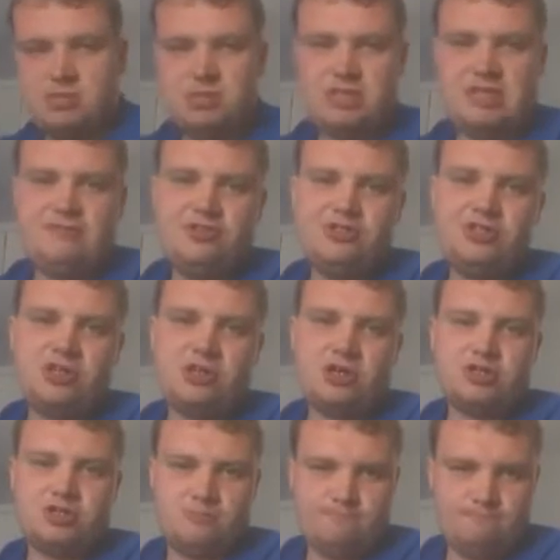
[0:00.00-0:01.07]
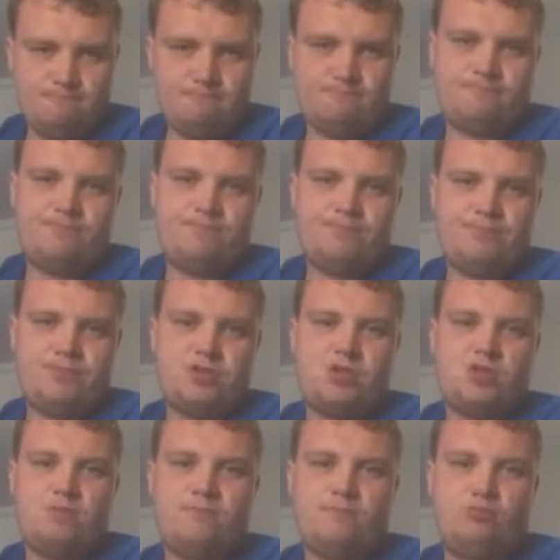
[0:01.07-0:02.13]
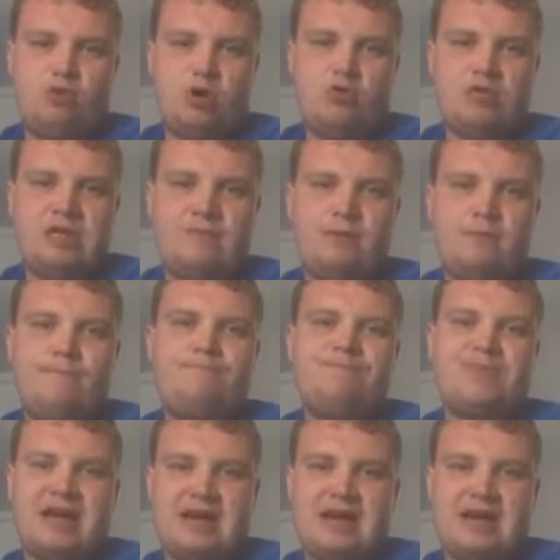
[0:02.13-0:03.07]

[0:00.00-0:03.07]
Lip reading: Steven Gerrard will keep him